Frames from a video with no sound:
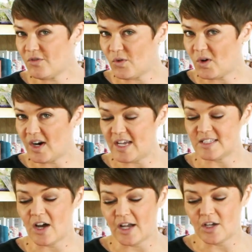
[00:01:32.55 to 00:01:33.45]
for
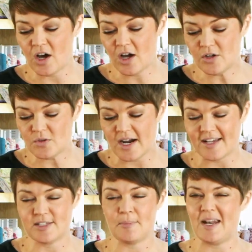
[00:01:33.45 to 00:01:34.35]
is high
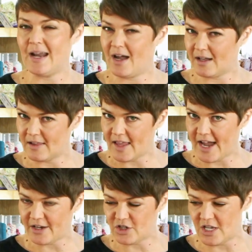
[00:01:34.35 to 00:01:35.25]
contrast, but not
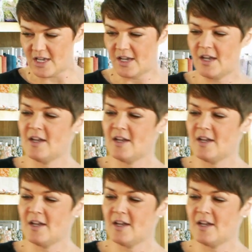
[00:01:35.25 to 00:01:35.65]
clashy.